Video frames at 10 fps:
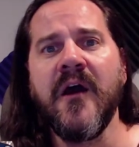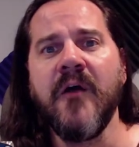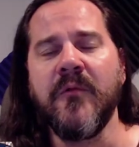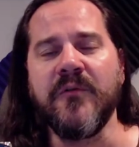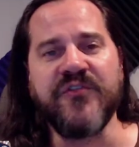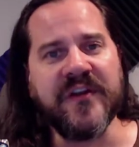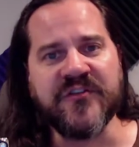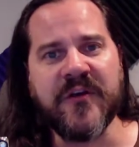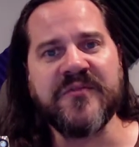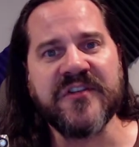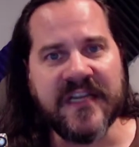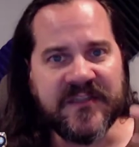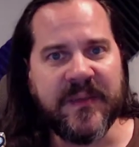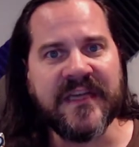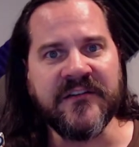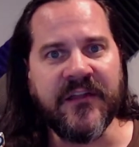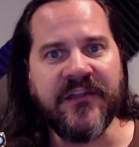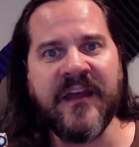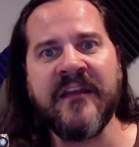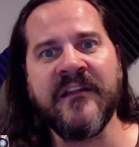But with transcription, I speak into the
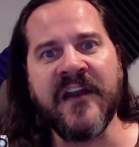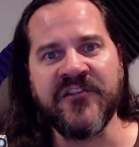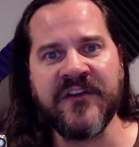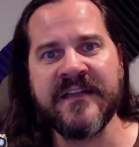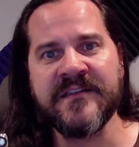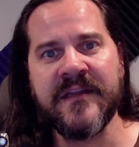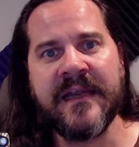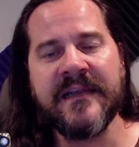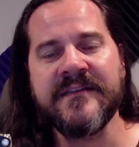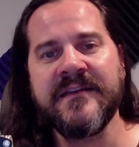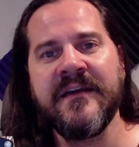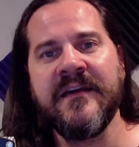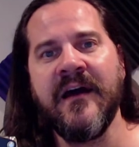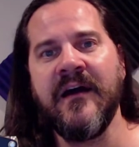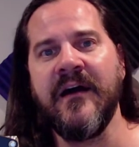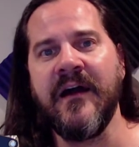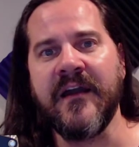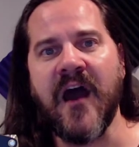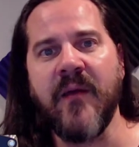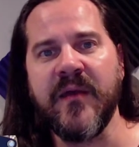thing, then I translate it. I
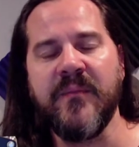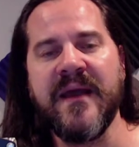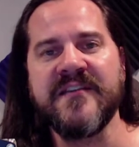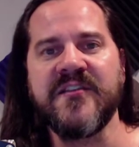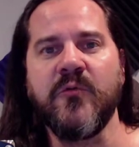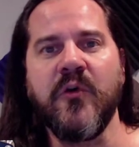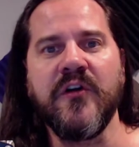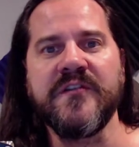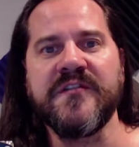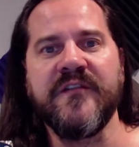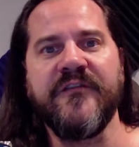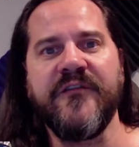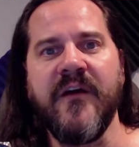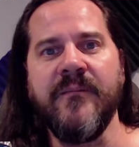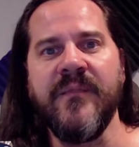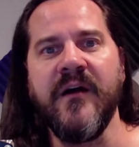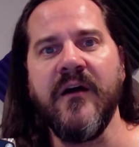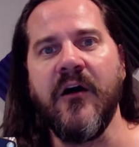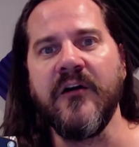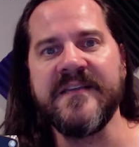copy and paste the words from
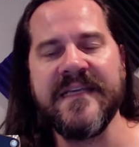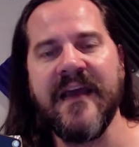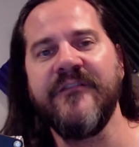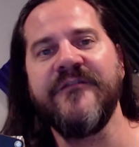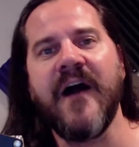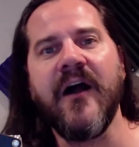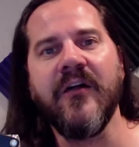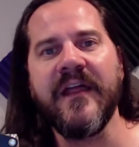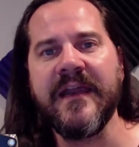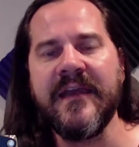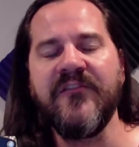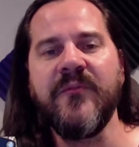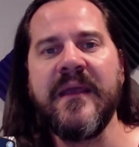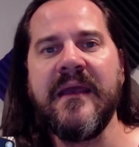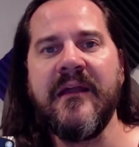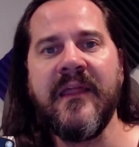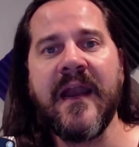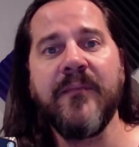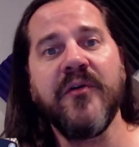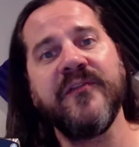the RTF file that it gives me, and then
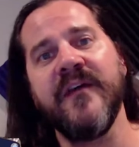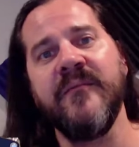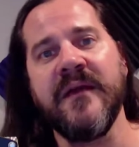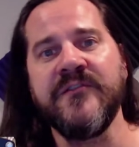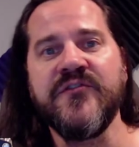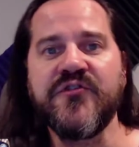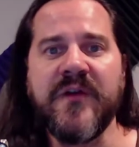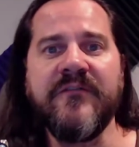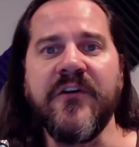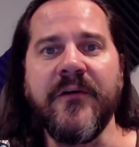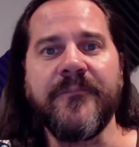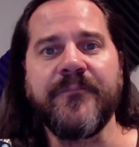I put them into Scrivener.